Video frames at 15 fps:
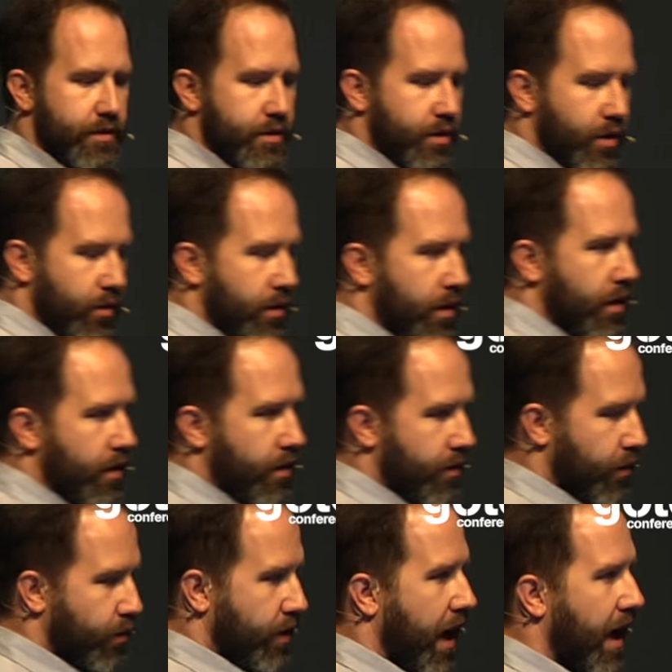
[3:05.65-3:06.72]
So
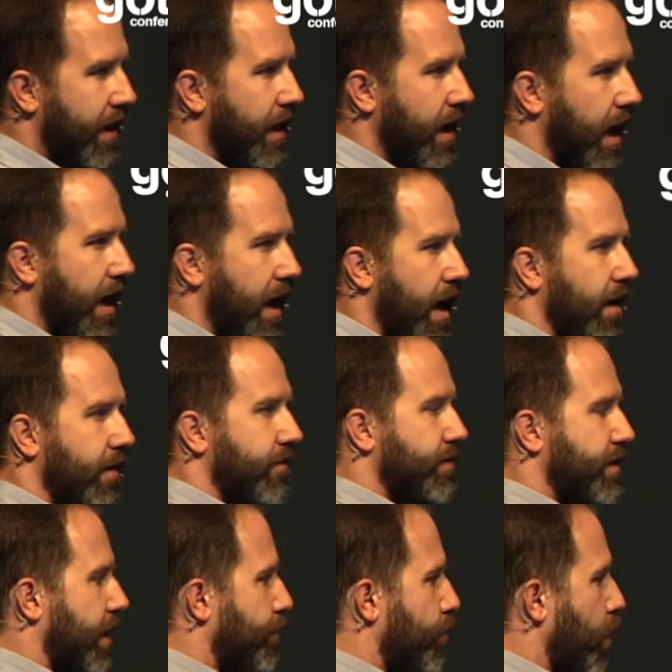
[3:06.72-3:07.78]
the kind that I have,
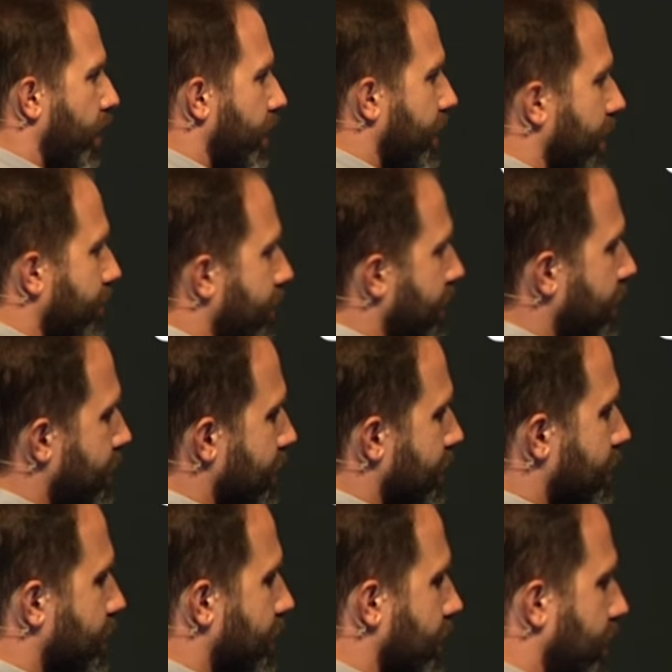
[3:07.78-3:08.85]
type 1 diabetes,
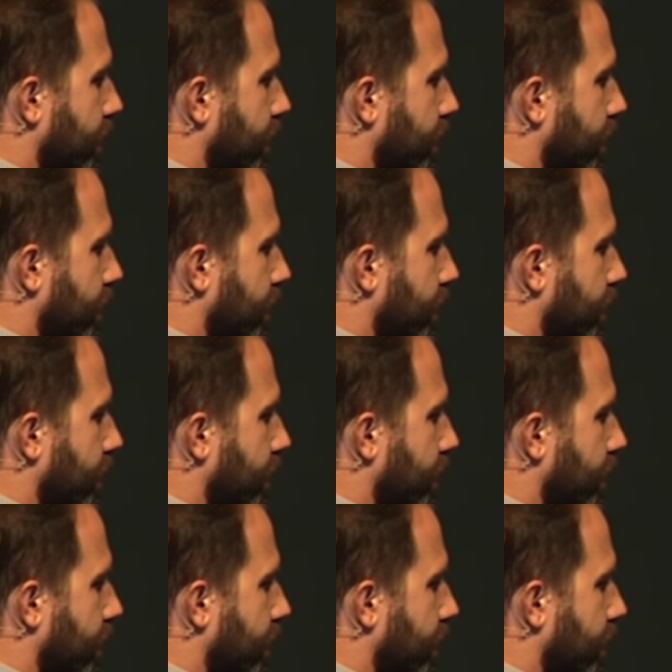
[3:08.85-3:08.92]
is